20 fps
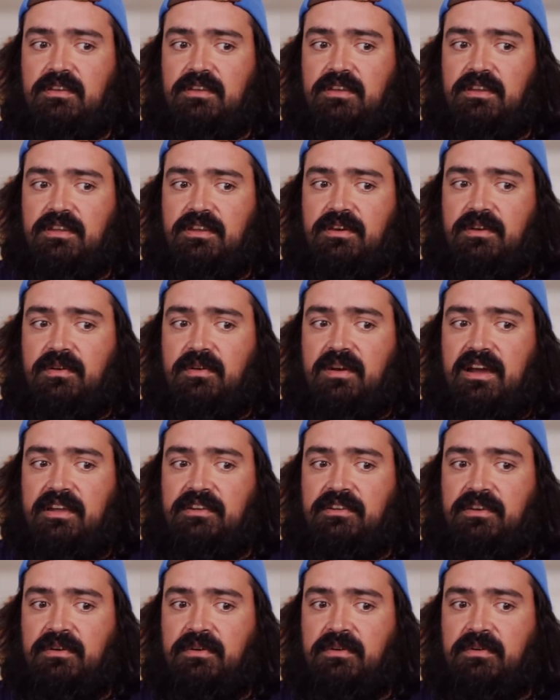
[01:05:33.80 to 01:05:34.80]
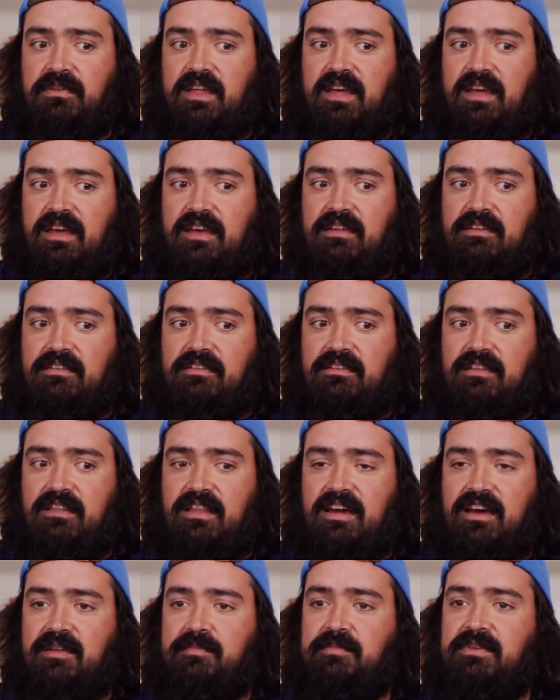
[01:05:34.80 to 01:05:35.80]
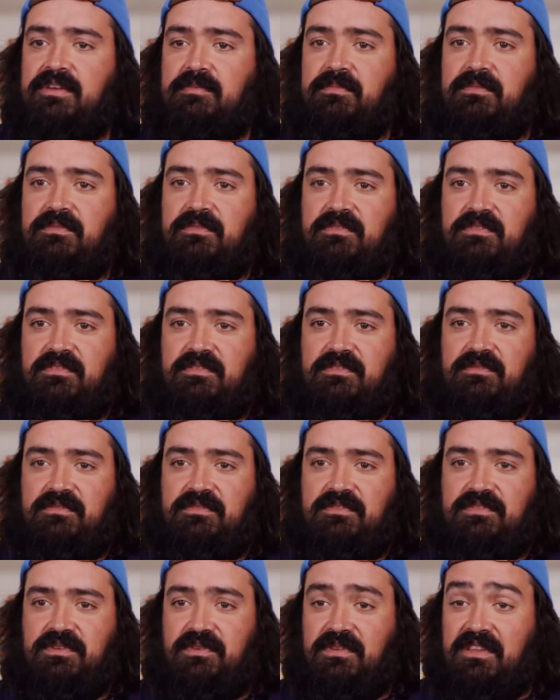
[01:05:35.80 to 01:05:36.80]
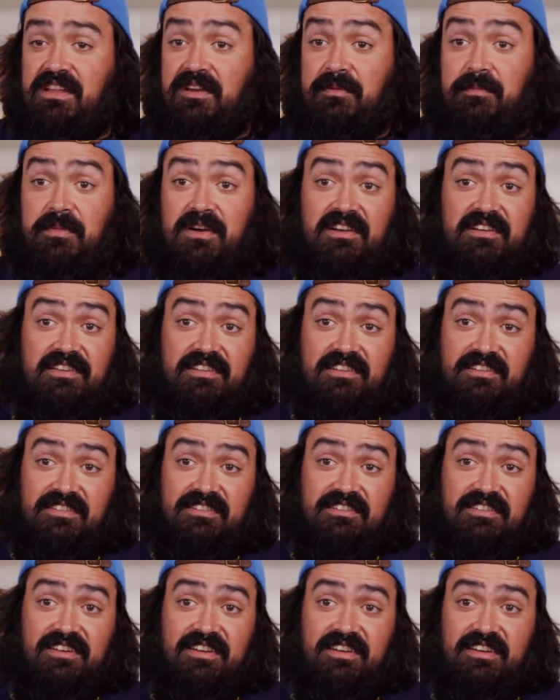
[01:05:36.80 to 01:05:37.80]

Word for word: you know, I know that a lot of people do a lot of marketing.